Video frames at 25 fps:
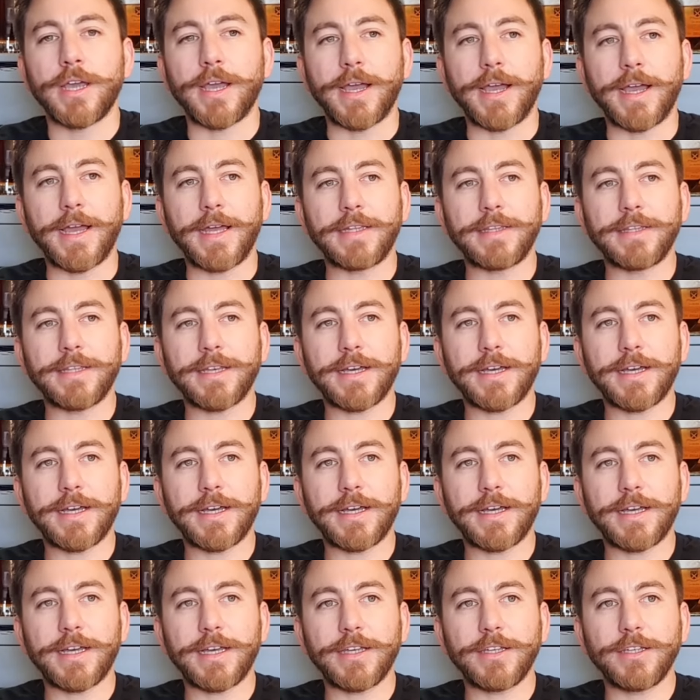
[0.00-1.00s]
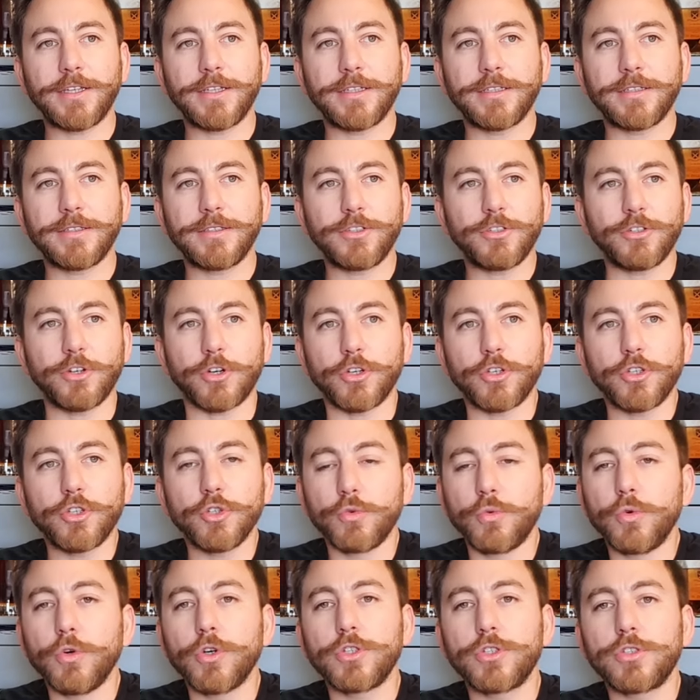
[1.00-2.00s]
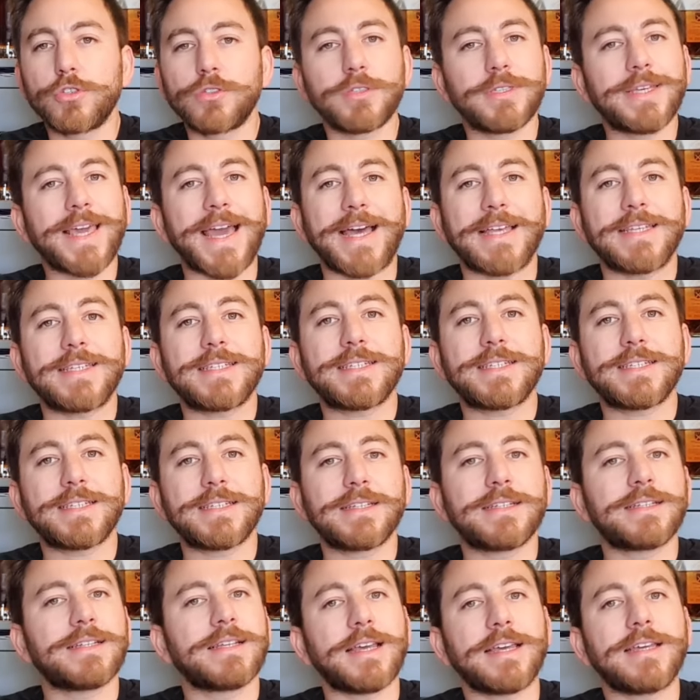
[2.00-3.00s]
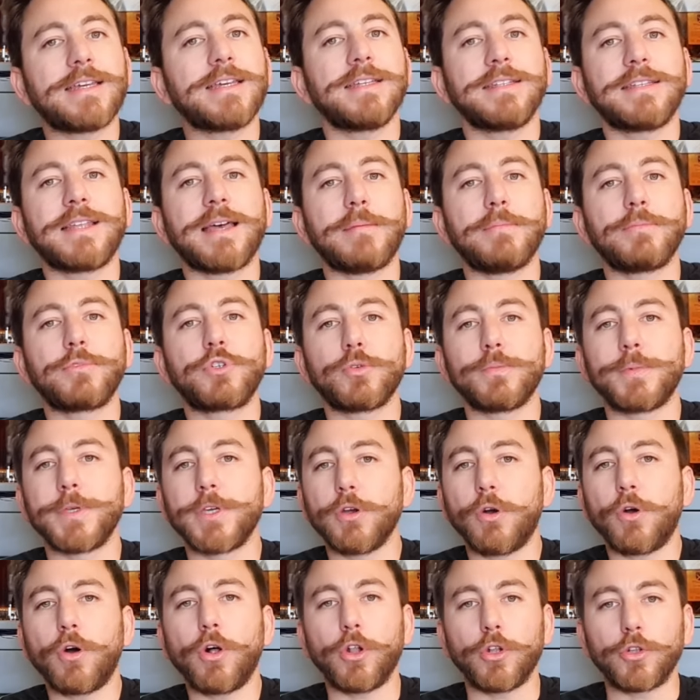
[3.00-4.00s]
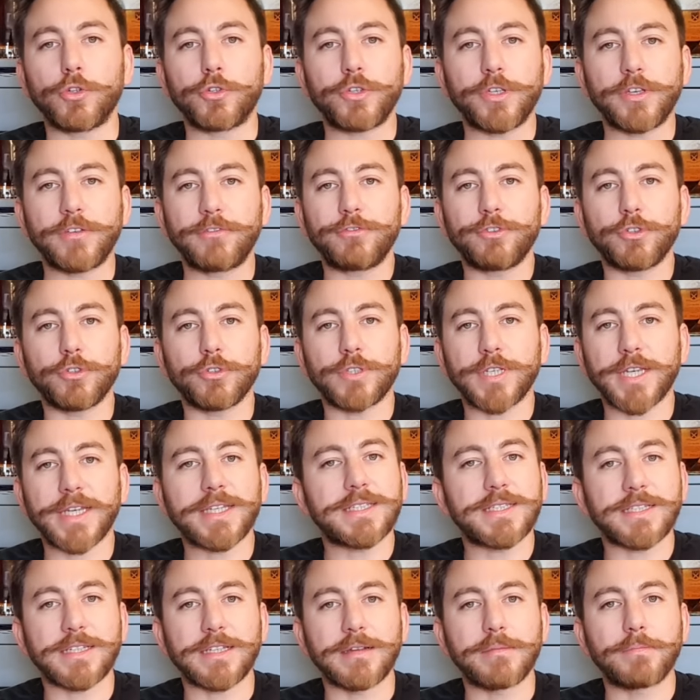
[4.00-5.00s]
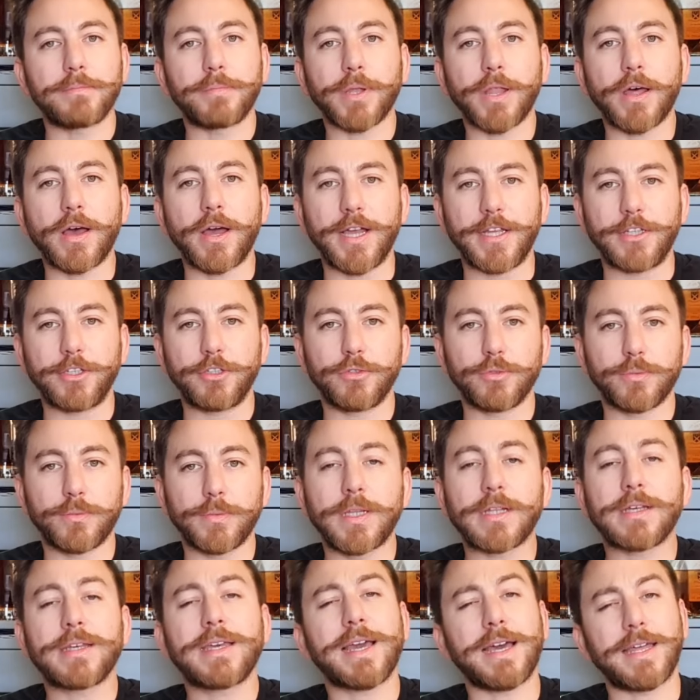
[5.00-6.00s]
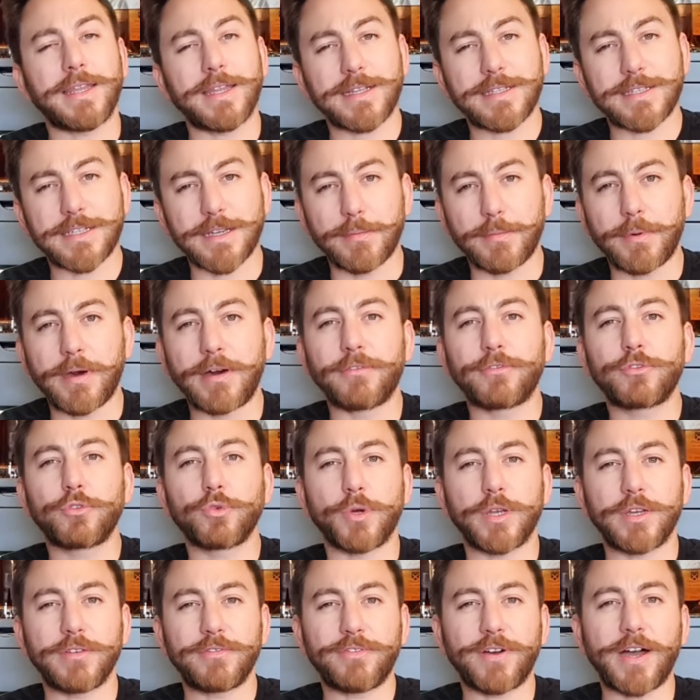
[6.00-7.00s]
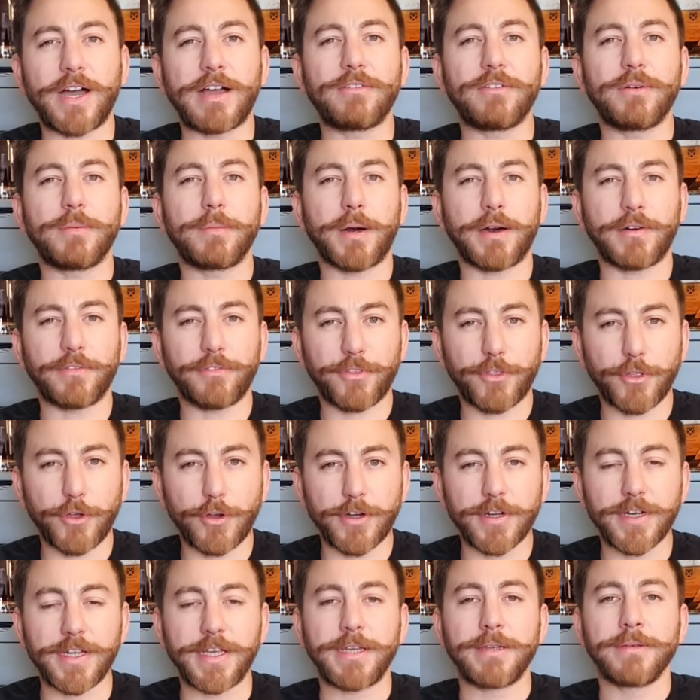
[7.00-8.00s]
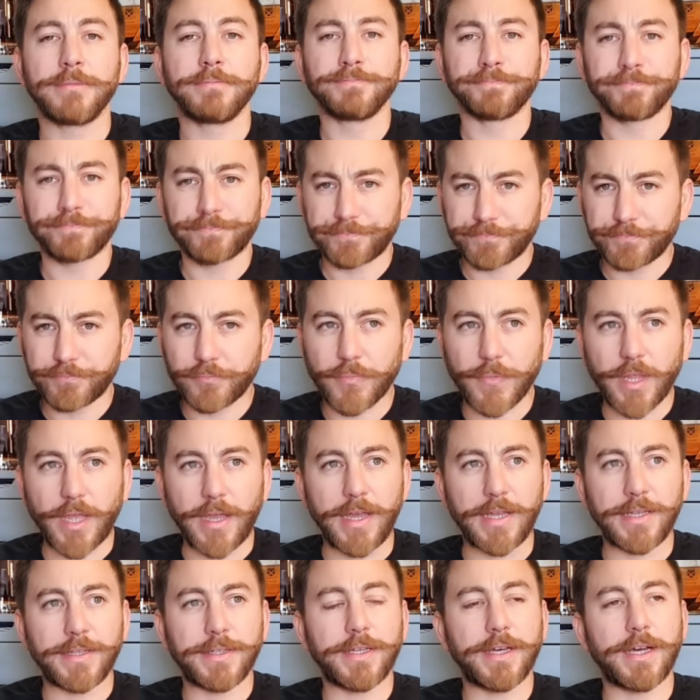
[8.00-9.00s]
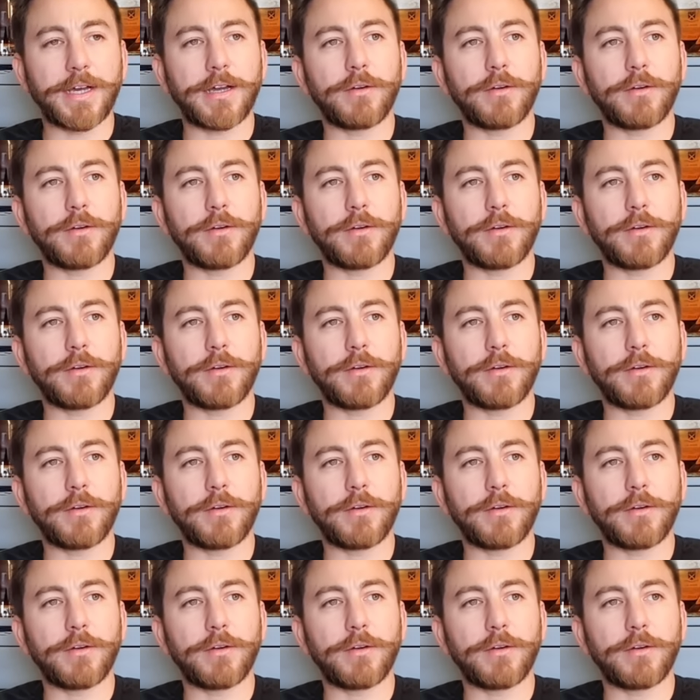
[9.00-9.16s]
And, you would guess them to be old. If you tasted it blind, you would be like, yeah, that's above 25, above 30. And